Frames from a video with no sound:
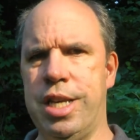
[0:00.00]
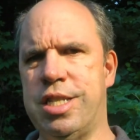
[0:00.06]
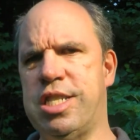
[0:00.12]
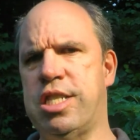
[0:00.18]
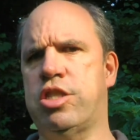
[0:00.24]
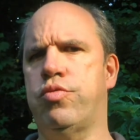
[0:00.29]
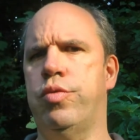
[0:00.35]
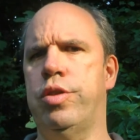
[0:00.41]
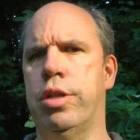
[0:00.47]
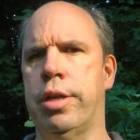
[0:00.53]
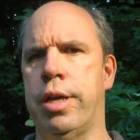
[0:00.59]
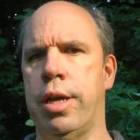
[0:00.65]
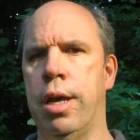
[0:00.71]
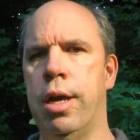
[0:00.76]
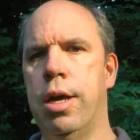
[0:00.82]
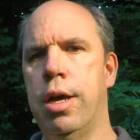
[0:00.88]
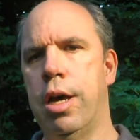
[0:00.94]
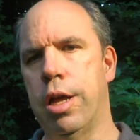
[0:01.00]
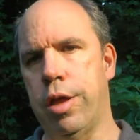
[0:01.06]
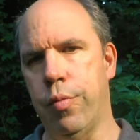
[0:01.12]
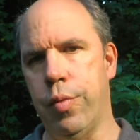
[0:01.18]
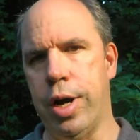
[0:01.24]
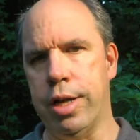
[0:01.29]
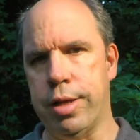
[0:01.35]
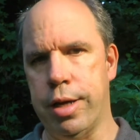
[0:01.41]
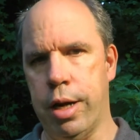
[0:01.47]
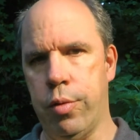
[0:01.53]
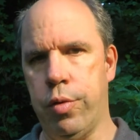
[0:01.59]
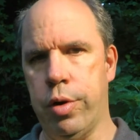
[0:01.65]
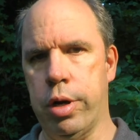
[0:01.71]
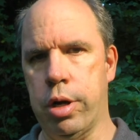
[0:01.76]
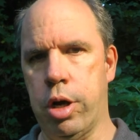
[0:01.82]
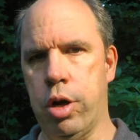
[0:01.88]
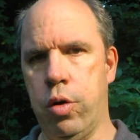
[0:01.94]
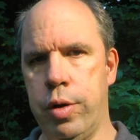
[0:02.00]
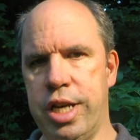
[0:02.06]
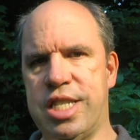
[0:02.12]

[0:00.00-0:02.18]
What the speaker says: is this really the route that I want to go?